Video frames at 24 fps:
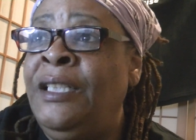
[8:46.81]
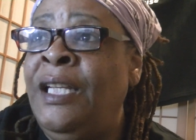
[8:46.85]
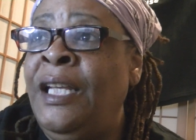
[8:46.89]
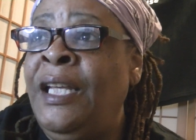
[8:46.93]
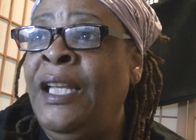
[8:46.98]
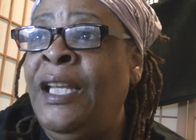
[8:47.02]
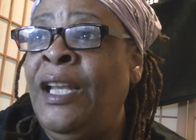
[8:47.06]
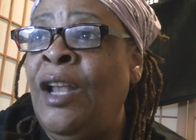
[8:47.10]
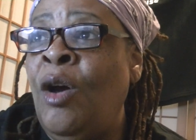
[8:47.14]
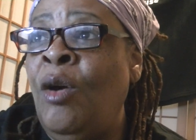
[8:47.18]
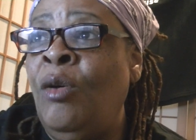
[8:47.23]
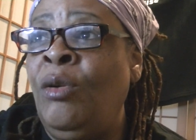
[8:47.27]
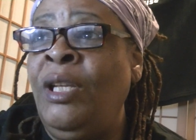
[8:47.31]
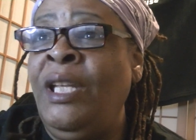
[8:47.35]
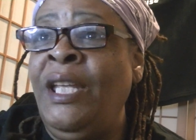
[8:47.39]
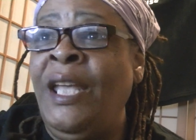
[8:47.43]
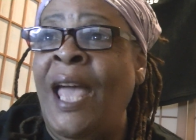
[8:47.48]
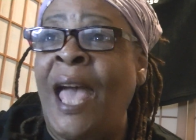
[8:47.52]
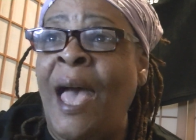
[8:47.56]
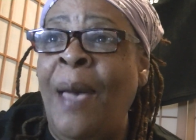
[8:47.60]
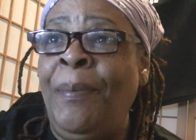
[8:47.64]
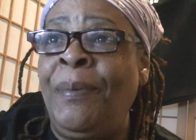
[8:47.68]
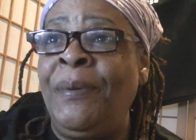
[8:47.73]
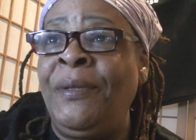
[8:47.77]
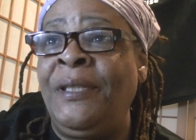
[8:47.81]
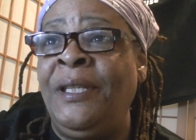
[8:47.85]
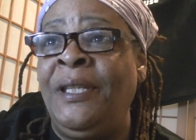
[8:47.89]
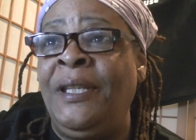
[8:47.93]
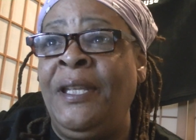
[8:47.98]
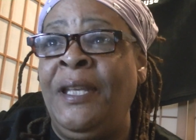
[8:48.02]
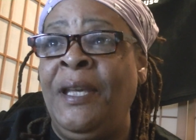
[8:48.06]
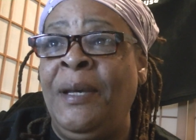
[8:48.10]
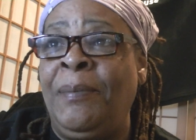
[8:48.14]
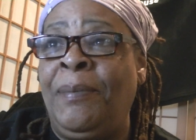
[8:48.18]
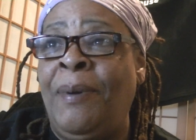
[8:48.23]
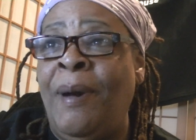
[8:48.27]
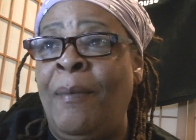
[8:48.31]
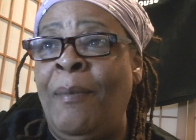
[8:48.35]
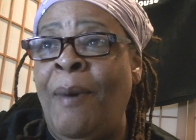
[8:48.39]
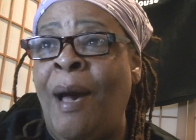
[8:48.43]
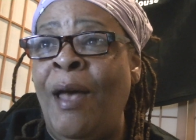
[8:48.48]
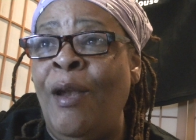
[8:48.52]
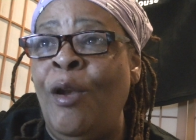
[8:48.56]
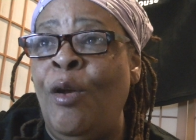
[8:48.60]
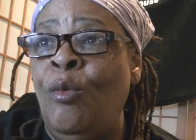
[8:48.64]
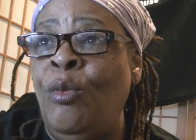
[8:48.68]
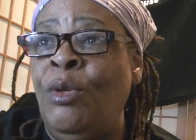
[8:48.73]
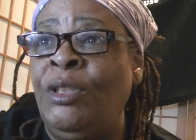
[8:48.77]
It only happens in hip hop. I
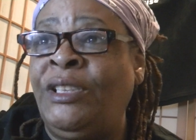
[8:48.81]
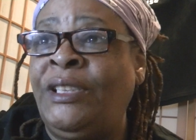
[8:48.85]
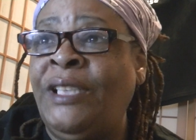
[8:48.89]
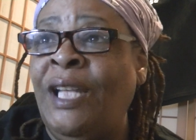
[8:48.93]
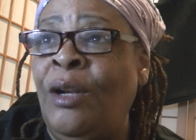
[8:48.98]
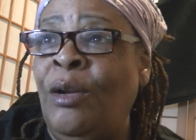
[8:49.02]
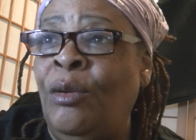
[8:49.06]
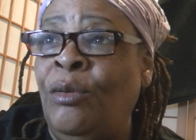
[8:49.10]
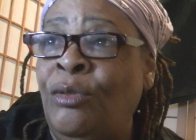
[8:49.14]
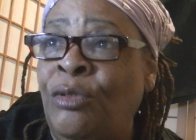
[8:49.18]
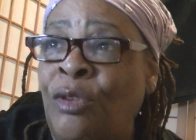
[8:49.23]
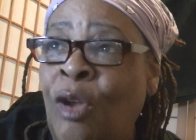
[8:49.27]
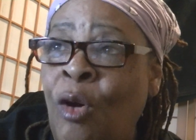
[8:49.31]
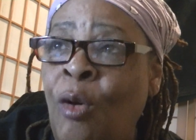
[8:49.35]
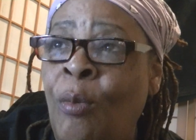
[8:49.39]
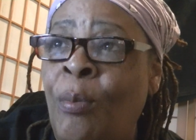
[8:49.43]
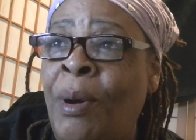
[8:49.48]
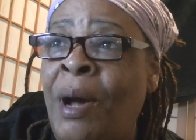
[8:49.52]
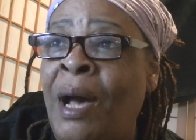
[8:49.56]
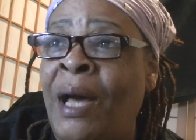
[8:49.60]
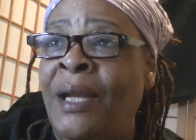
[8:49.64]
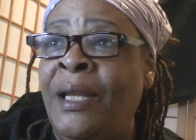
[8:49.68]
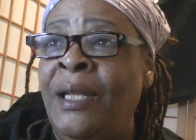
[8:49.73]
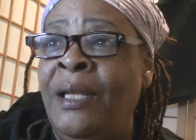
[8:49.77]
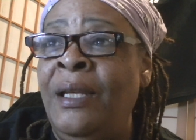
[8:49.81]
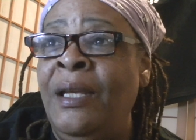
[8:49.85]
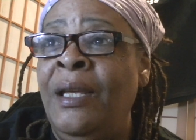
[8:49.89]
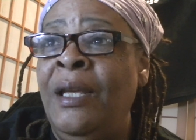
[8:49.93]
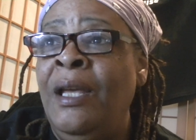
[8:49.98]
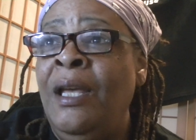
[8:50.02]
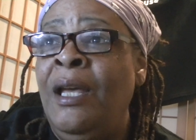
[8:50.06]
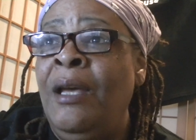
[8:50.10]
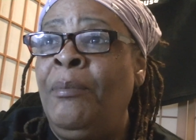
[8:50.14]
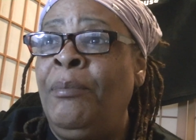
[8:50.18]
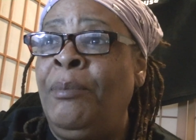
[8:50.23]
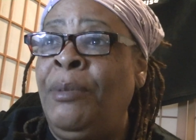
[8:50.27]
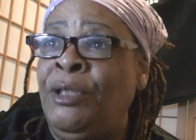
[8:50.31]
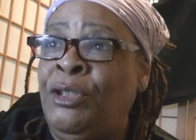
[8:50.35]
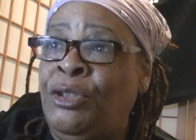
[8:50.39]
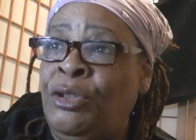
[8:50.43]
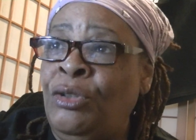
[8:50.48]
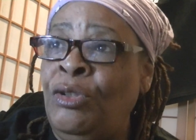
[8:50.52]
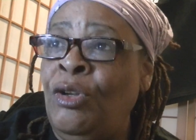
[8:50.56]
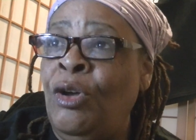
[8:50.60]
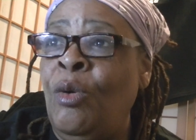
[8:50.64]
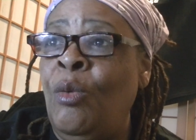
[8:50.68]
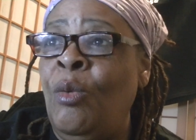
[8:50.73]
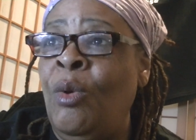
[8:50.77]
don't wish that on nobody. But
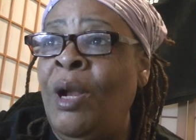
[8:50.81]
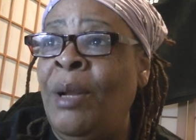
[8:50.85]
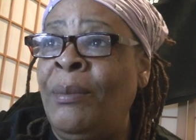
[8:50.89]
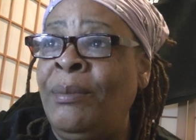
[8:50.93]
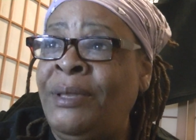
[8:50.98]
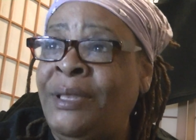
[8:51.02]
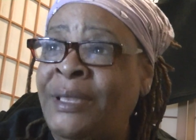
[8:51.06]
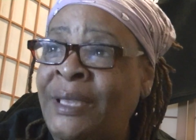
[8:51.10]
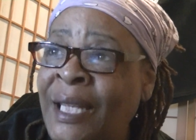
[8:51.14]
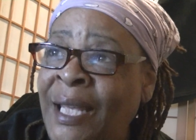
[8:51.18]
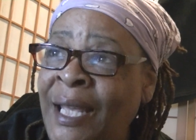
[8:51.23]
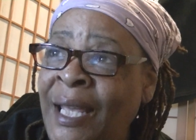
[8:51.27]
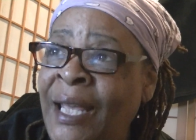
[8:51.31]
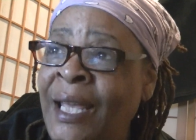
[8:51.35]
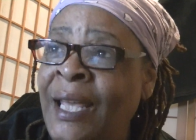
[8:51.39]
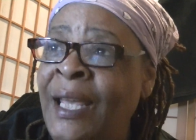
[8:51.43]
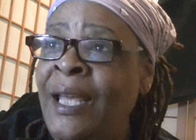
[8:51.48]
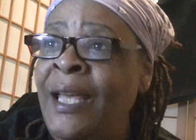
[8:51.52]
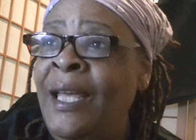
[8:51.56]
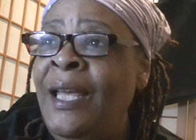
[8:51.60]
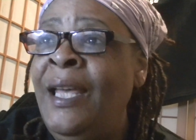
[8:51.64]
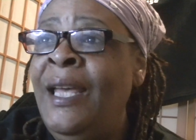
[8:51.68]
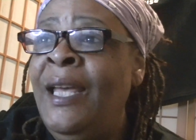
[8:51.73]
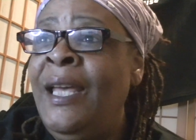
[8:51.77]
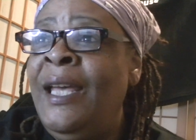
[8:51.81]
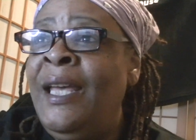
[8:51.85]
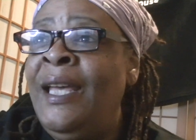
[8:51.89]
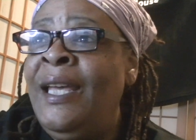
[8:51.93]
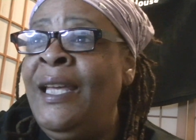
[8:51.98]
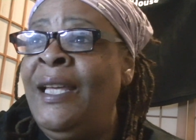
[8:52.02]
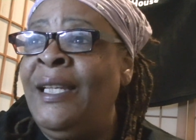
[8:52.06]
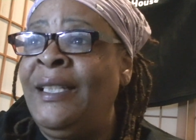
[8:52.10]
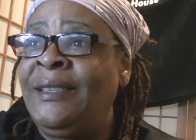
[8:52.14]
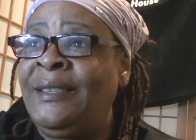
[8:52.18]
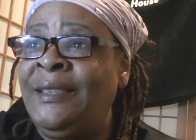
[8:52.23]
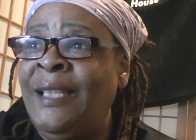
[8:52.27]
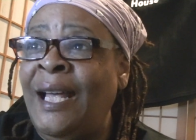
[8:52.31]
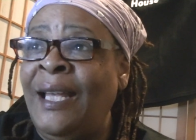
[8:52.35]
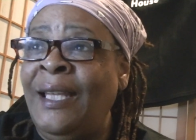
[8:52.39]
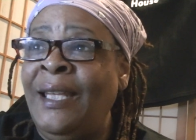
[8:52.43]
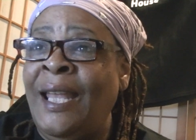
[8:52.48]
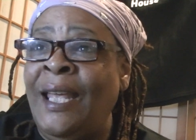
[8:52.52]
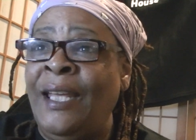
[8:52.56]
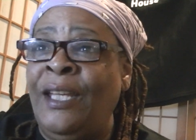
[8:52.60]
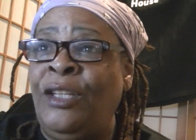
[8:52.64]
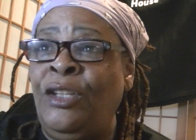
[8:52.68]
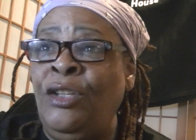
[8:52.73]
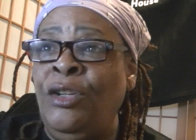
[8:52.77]
you know what I'm saying? It's not
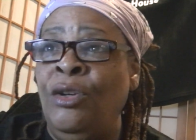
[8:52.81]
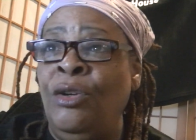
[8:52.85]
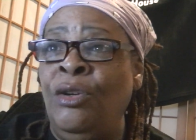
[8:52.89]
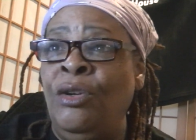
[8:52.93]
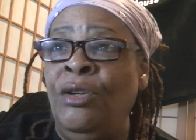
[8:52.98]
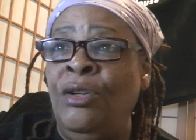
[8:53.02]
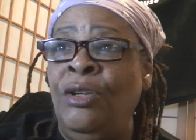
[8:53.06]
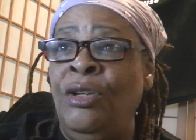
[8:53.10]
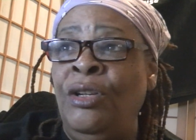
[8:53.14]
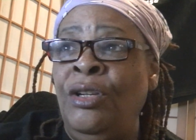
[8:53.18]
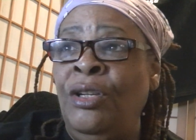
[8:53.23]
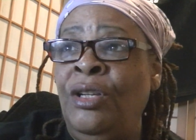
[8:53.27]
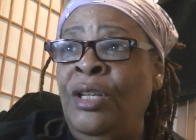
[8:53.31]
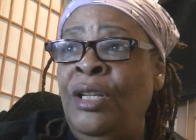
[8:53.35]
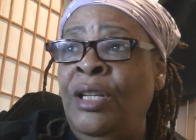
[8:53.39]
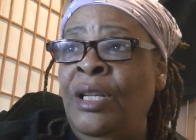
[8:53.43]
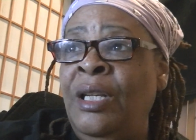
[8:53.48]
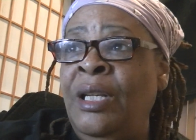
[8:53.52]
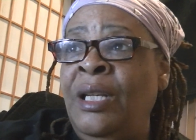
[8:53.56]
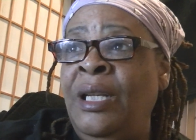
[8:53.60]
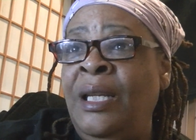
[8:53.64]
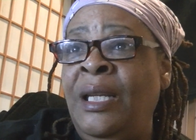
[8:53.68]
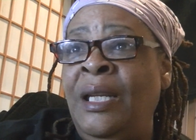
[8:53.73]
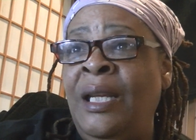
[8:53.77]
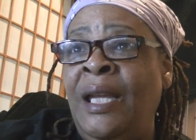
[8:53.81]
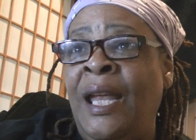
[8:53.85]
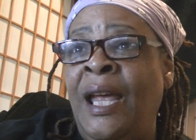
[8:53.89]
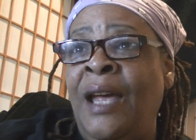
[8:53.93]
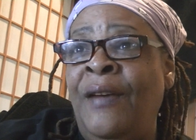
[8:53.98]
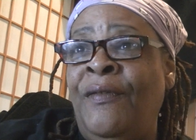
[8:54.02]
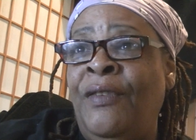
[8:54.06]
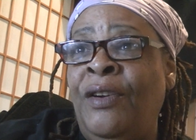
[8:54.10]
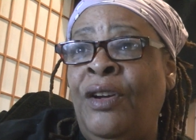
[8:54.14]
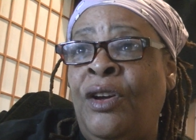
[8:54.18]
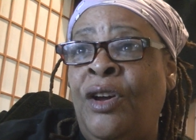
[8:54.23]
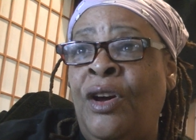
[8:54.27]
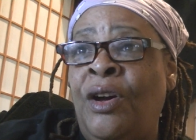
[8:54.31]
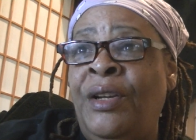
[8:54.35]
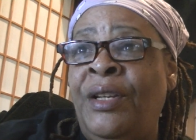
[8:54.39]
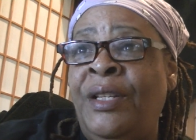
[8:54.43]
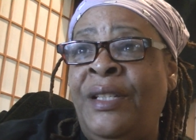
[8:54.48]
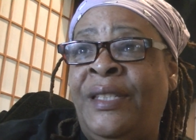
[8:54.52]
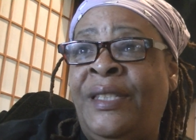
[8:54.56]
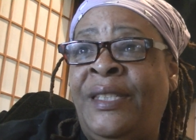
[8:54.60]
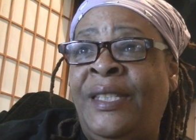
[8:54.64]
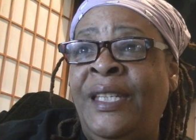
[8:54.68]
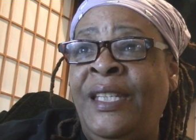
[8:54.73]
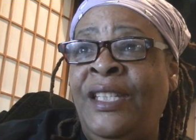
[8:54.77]
like you're ever going to
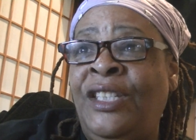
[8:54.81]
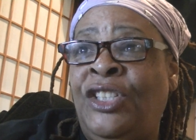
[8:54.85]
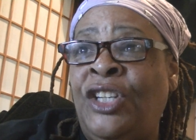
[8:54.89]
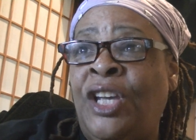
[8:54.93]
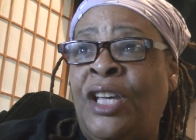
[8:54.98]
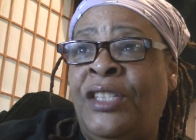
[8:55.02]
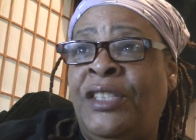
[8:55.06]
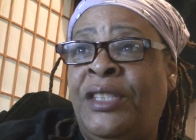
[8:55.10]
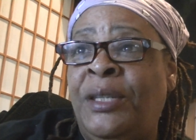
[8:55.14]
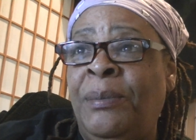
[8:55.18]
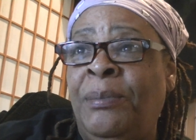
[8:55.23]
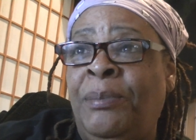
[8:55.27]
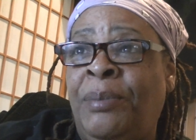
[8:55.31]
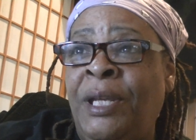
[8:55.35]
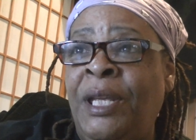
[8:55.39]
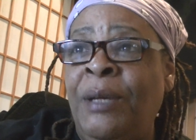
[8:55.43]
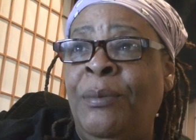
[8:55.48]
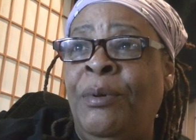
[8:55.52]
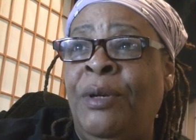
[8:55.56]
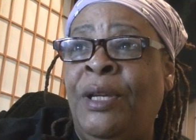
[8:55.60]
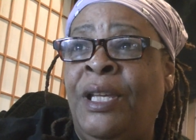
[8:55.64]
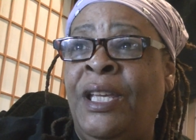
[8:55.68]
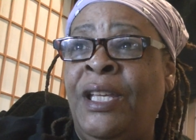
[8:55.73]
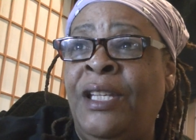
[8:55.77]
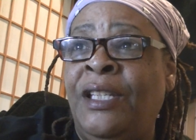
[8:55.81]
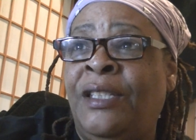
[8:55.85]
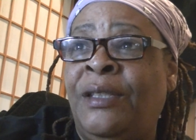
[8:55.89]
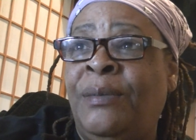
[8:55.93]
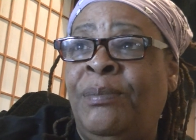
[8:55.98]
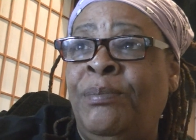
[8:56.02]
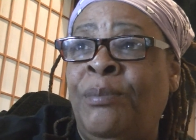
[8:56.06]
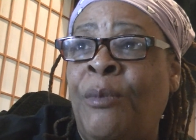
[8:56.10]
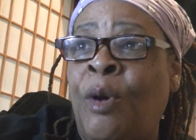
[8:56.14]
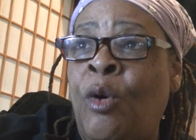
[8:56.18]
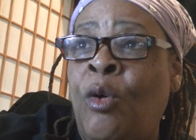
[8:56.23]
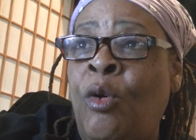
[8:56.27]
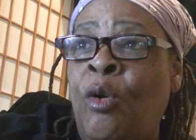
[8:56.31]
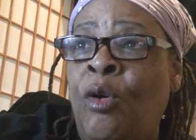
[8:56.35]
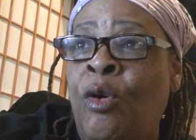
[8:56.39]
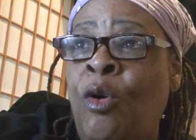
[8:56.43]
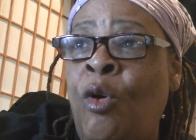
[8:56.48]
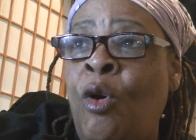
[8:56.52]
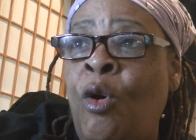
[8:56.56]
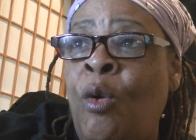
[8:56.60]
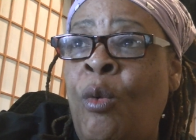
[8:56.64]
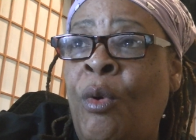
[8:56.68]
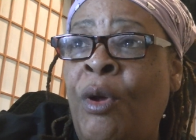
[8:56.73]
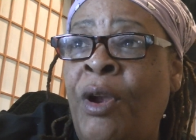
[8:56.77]
see Justin Bieber get smoked
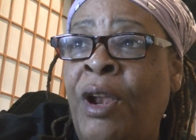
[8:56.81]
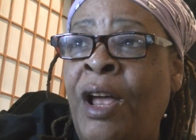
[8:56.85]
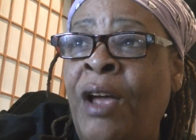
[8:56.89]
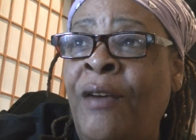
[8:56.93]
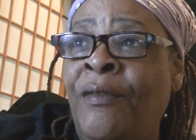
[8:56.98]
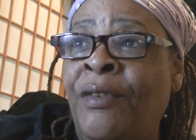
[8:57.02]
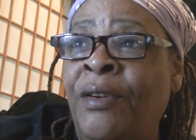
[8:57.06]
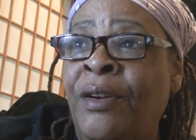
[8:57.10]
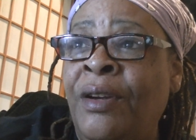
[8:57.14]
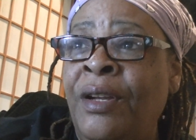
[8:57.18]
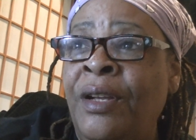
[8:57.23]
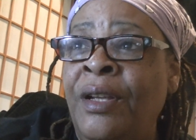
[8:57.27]
or whatever.